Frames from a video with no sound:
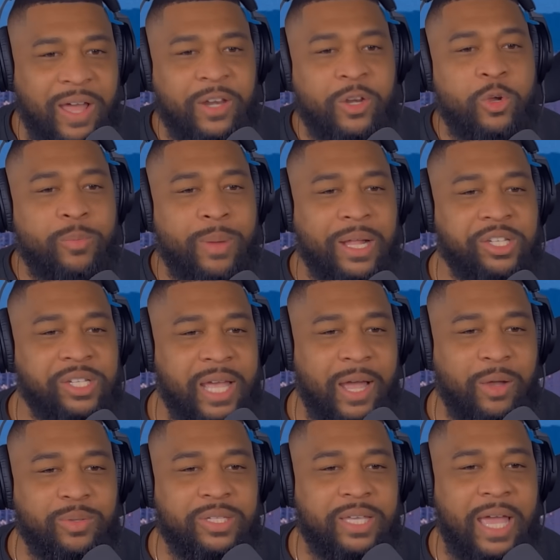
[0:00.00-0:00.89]
If I knew my
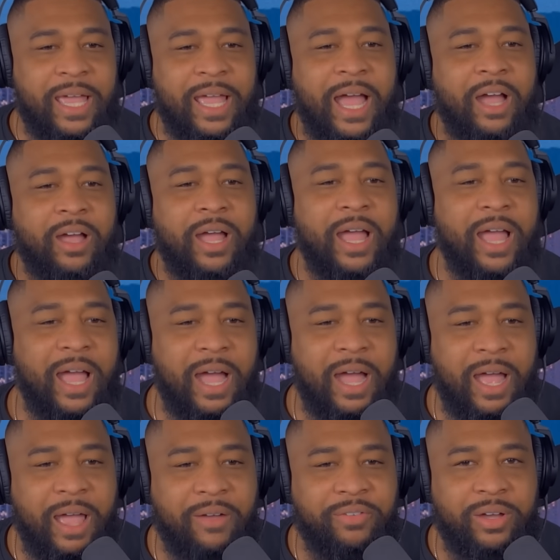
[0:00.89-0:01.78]
child was gay, I,
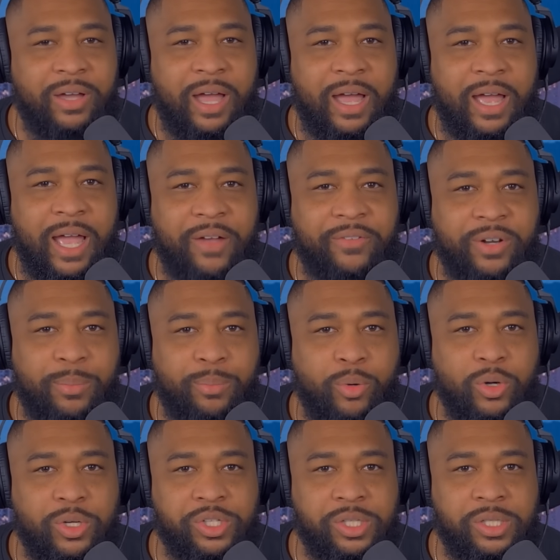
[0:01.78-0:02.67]
I have a, I have an
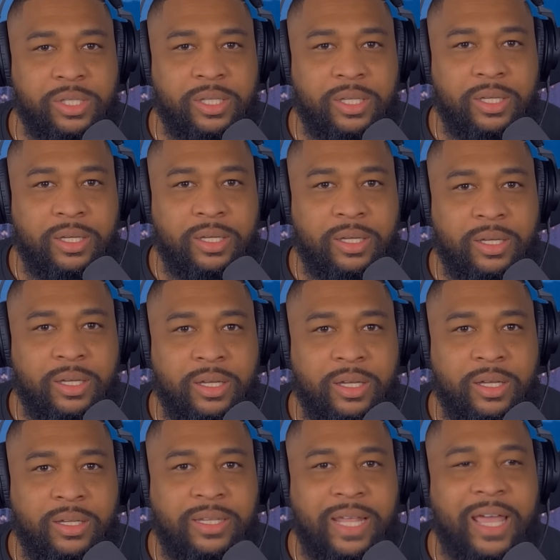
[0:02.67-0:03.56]
abortion.
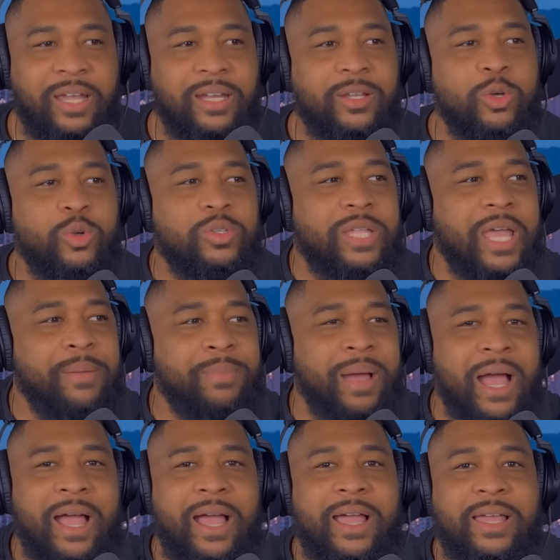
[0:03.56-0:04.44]
They'll lose their
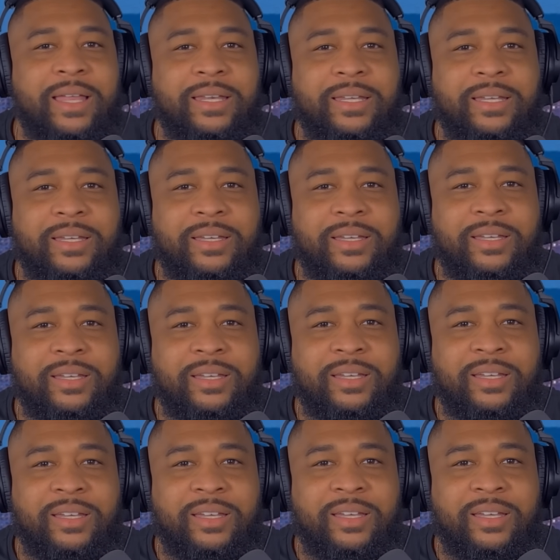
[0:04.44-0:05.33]
mind.
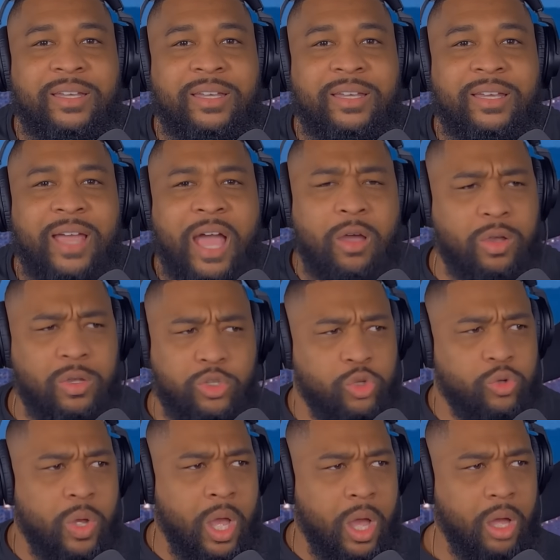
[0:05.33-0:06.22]
How
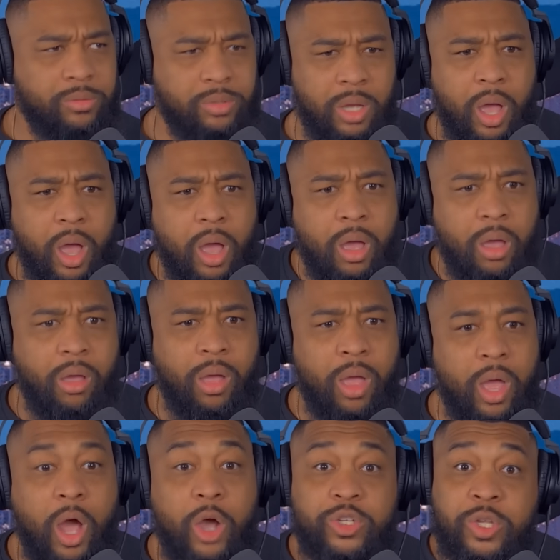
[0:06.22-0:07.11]
could you? Uh, uh,
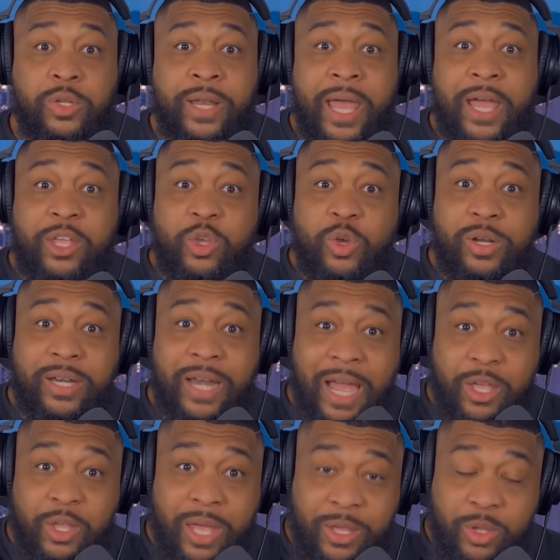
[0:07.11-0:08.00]
uh, oh, so now you're
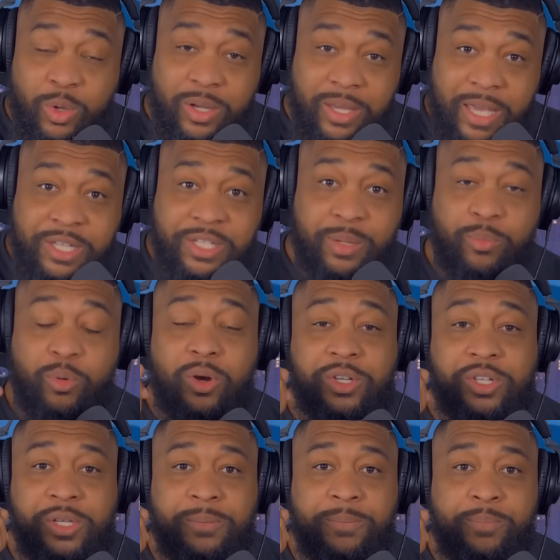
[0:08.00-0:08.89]
not. Yeah, you're against
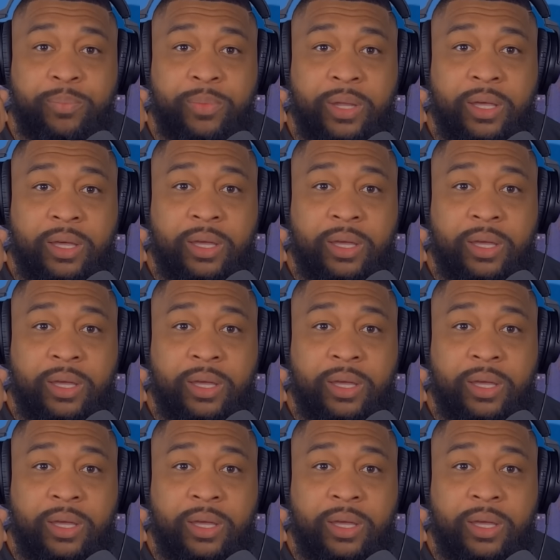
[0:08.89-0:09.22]
abortion.